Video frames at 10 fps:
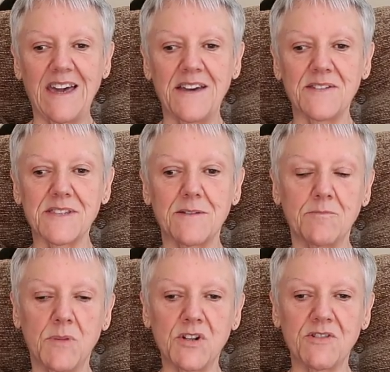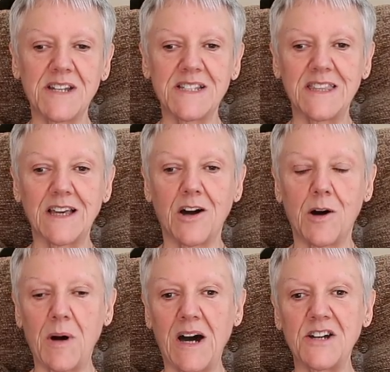it's moderating the
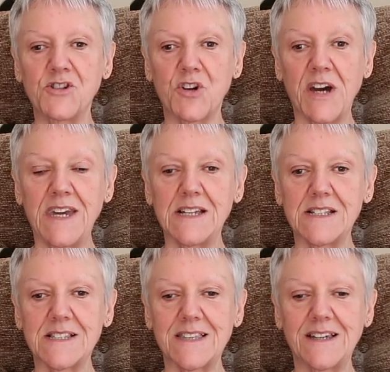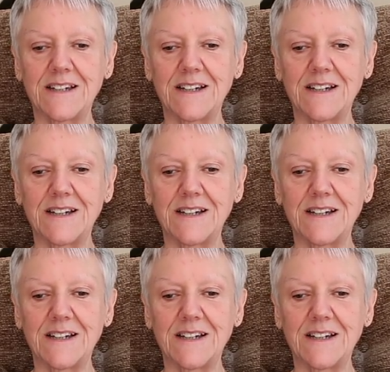carbohydrates,